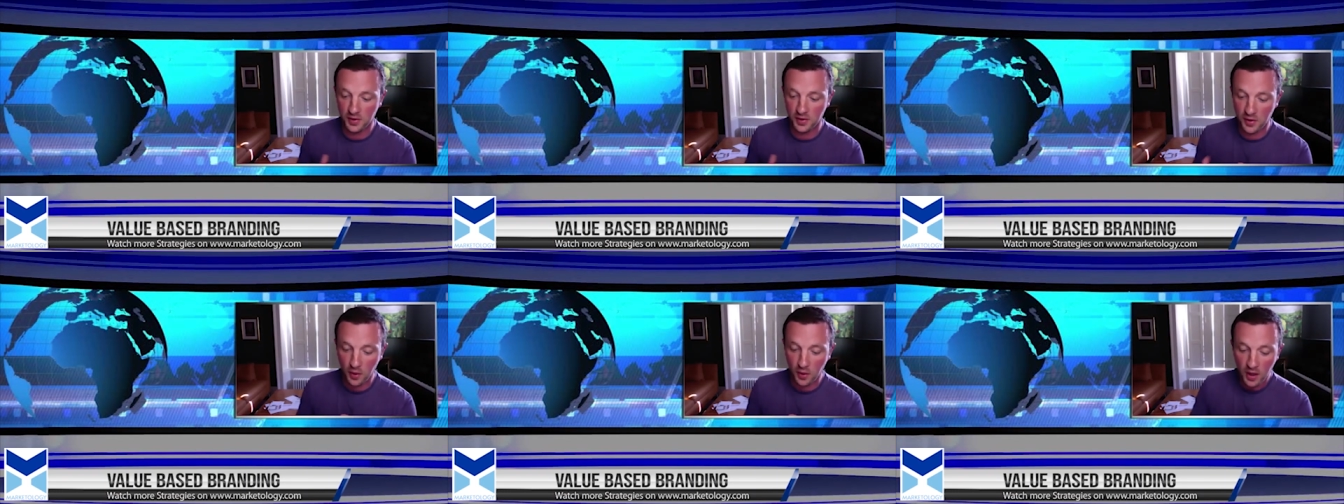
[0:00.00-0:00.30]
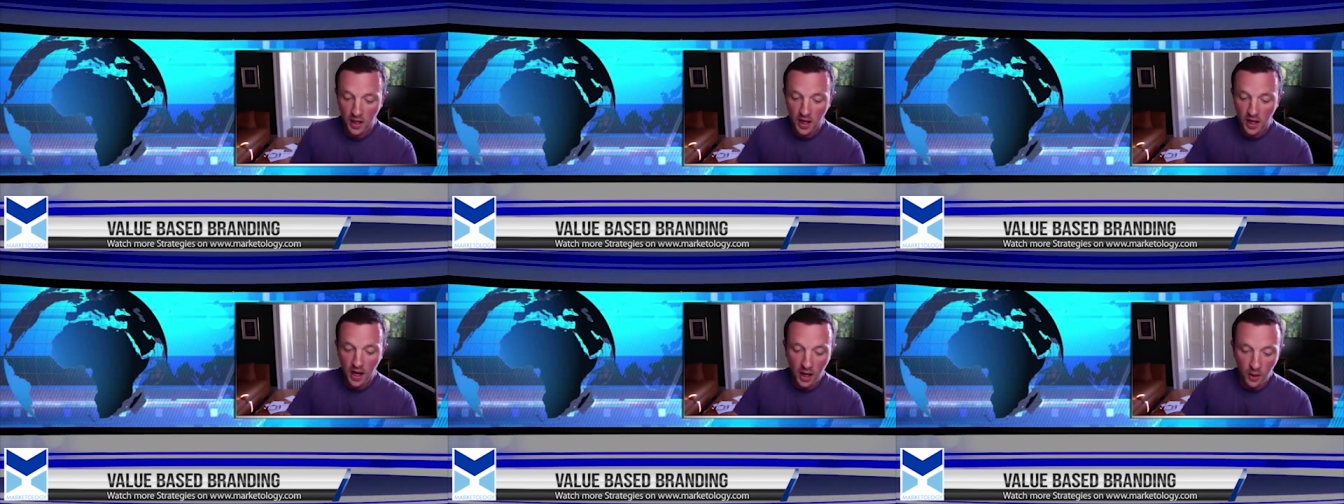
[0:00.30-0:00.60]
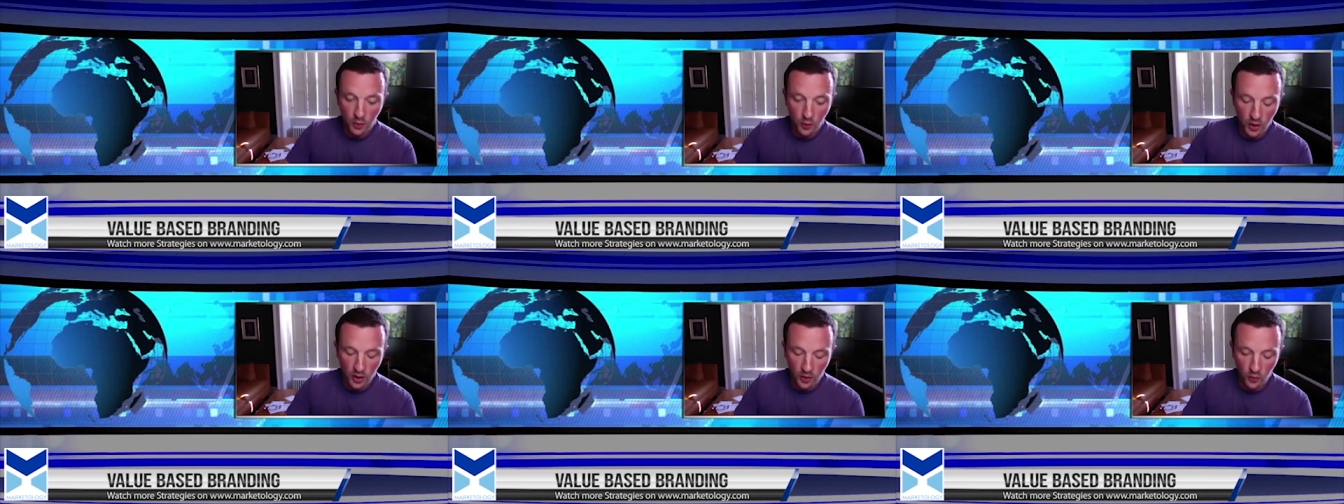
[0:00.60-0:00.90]
So
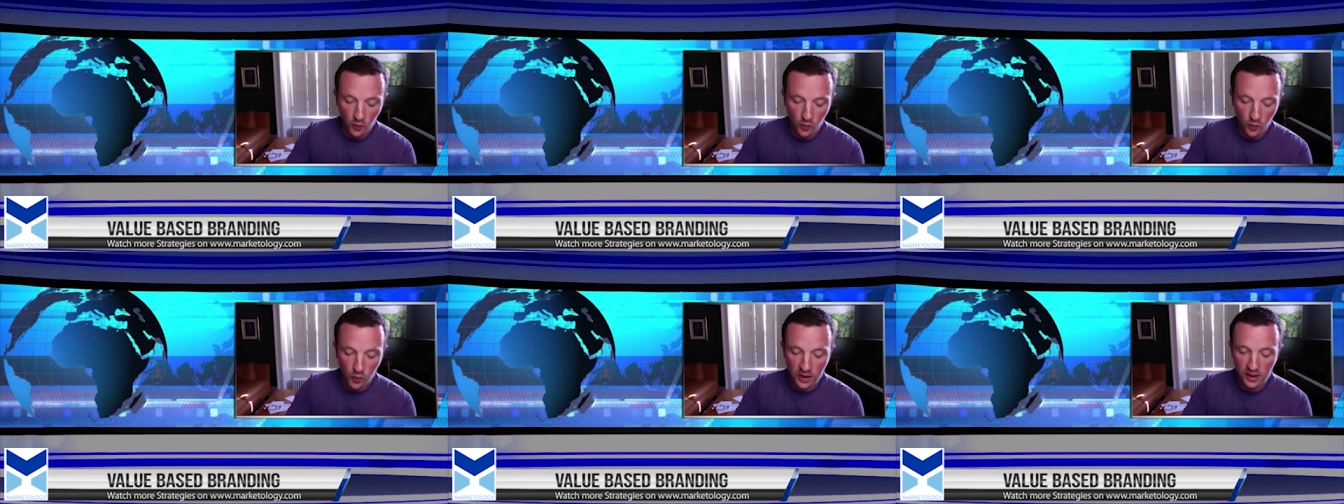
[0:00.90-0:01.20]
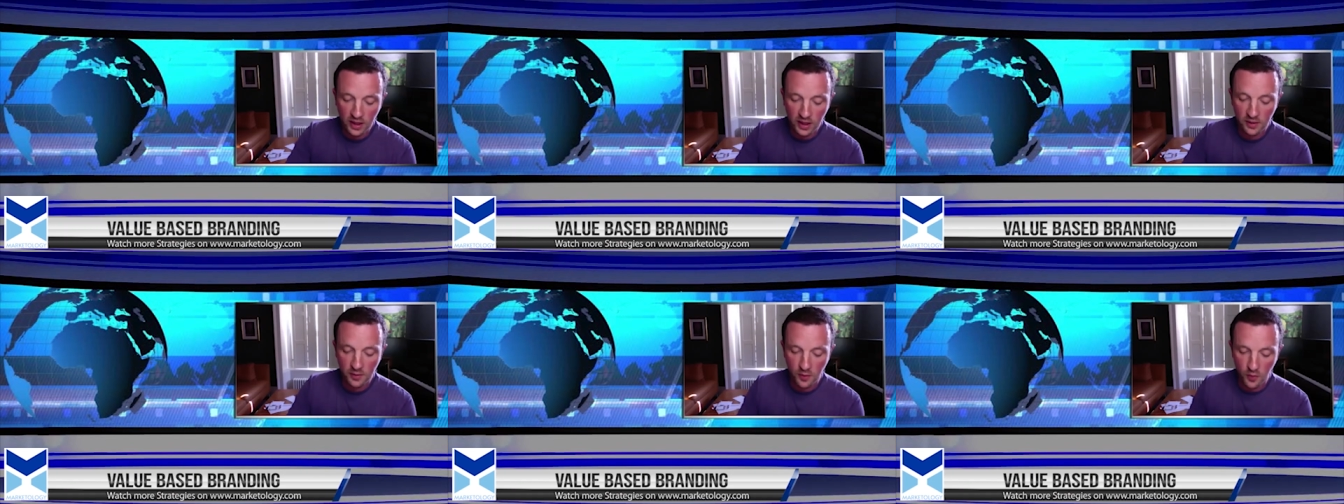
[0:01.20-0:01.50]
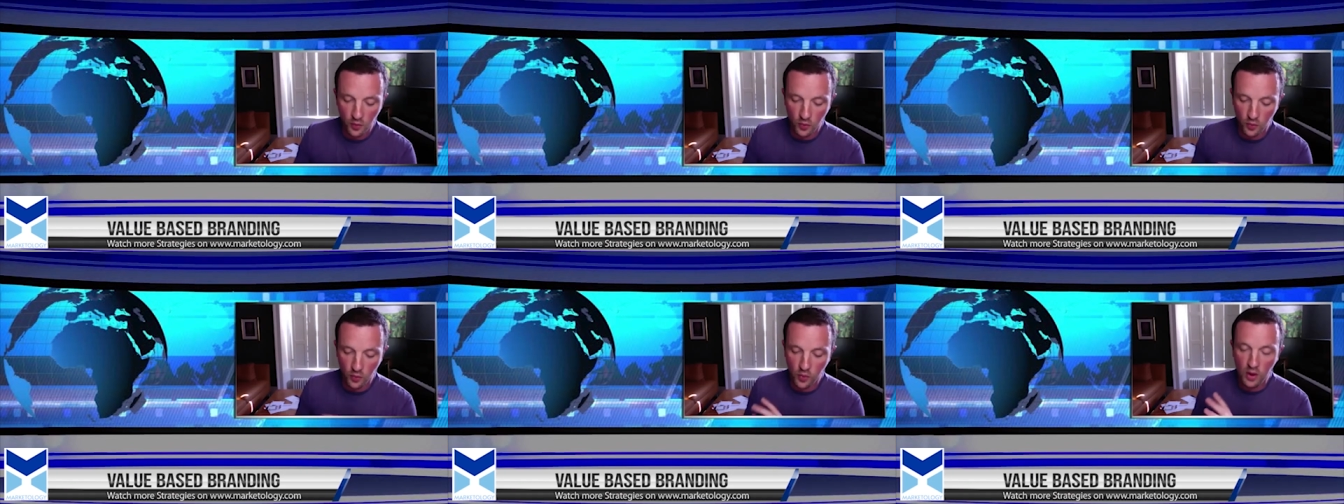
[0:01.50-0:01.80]

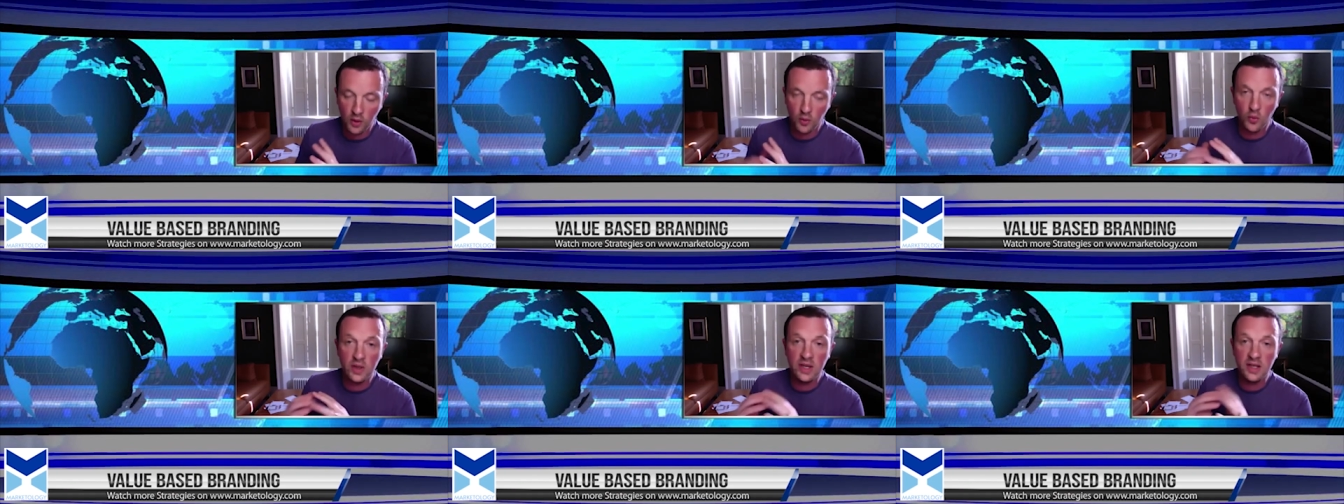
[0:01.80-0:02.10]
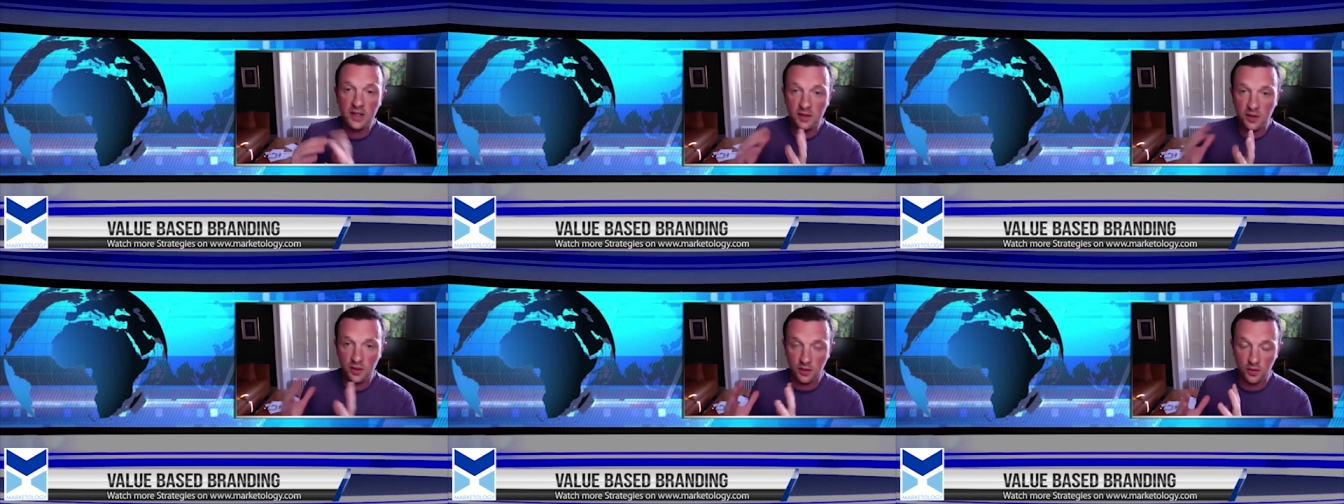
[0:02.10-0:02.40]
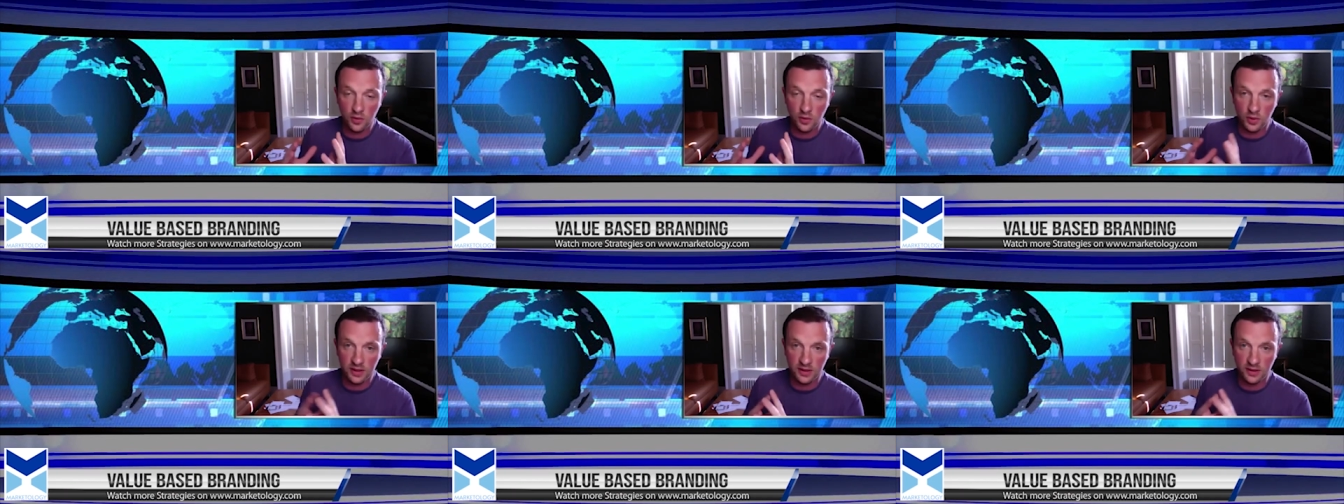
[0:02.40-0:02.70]
what we
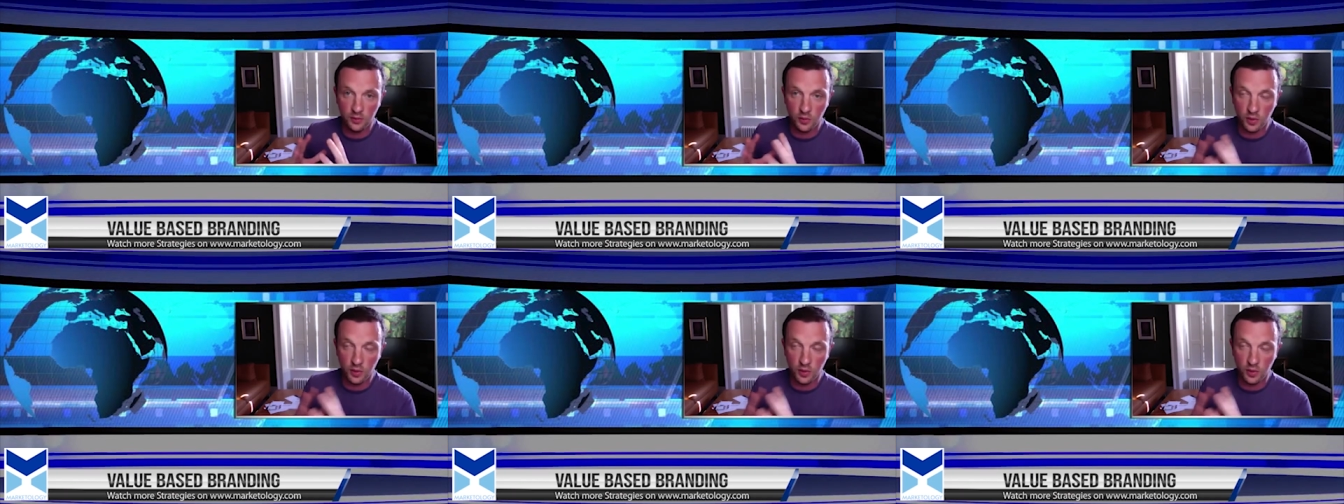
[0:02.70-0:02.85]
do